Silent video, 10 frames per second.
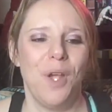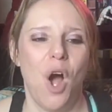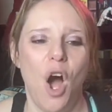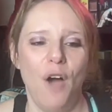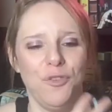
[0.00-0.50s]

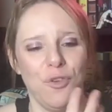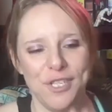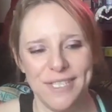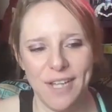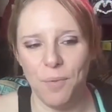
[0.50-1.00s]
after all
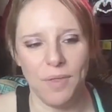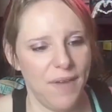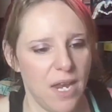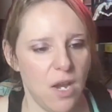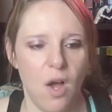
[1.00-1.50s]
this stuff with
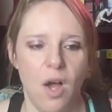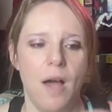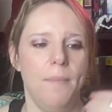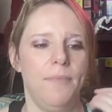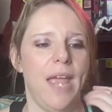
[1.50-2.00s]

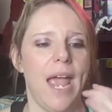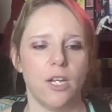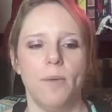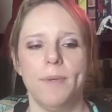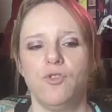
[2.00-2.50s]
Vietnam, the economic